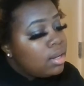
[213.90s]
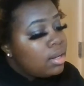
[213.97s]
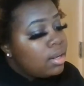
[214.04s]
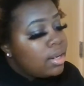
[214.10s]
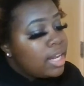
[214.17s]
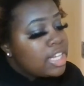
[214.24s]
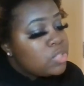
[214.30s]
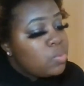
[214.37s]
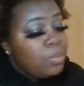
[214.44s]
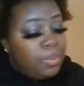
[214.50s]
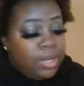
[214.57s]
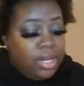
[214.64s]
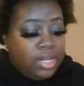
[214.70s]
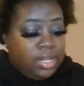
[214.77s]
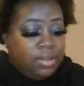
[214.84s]
Next we
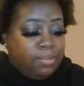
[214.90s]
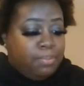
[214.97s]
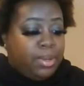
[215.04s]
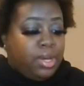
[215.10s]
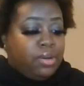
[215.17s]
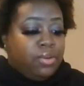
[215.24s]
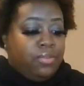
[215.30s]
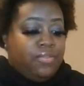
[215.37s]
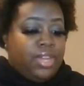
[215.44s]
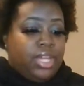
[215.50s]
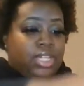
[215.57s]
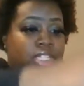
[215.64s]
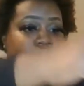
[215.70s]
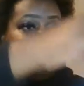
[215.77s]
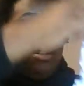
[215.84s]
put in the pickled
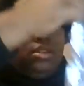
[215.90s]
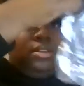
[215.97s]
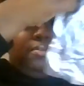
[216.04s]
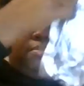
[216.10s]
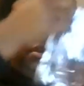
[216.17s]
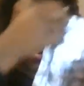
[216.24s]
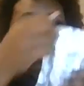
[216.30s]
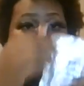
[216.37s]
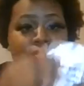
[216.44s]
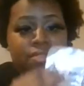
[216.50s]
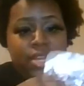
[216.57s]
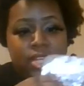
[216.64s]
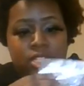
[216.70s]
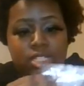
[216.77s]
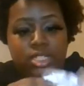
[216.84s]

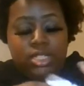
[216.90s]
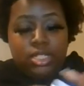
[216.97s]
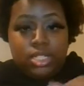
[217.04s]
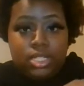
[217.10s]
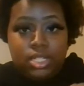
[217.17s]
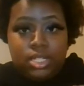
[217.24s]
veggies.